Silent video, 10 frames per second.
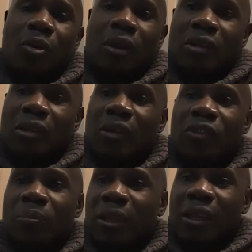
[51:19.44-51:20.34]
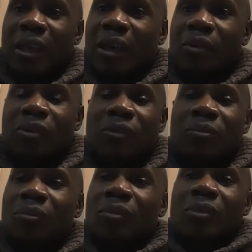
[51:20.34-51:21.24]
whole idea of the plague house
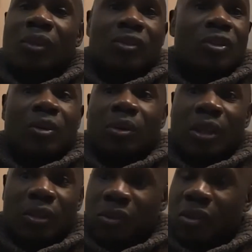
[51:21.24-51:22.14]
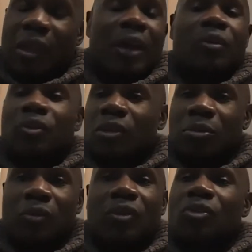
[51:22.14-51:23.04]
you know, okay, this is a house you can
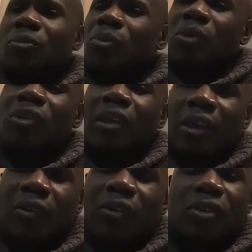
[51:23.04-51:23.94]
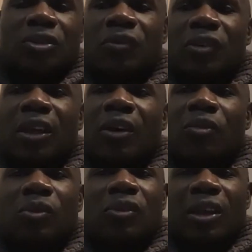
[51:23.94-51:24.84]
move into, but what's the heritage of this
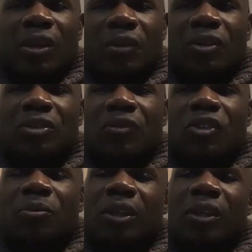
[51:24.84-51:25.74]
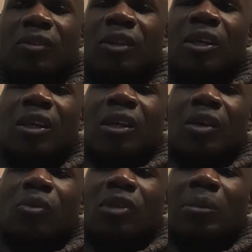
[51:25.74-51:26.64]
house? What's the heritage of this place? And what